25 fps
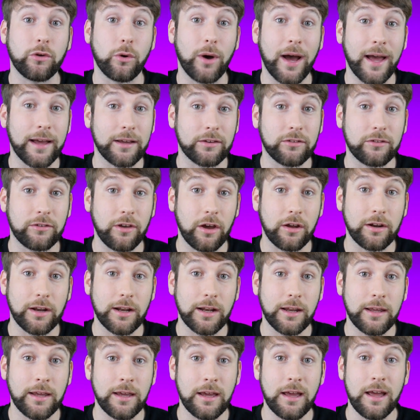or
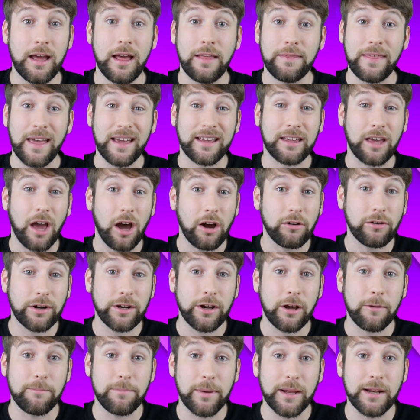externally, their
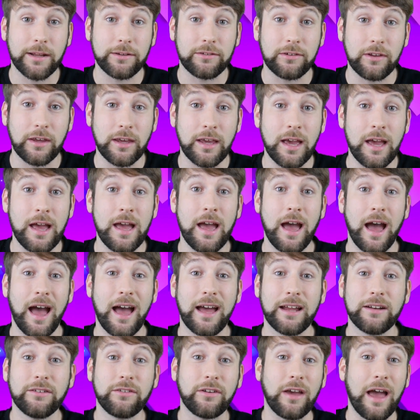current ability,
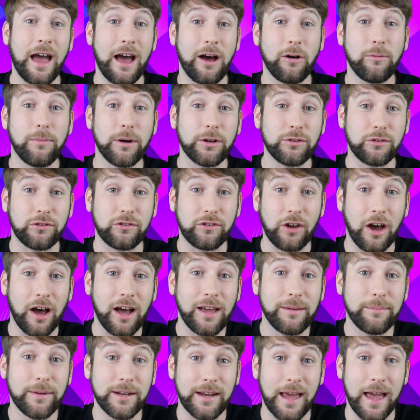and how much
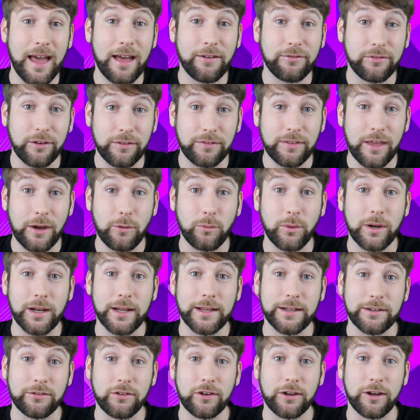time and effort they're
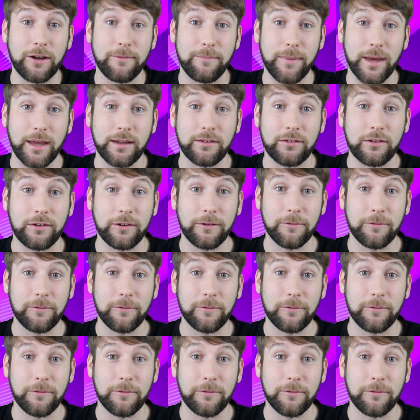willing to commit.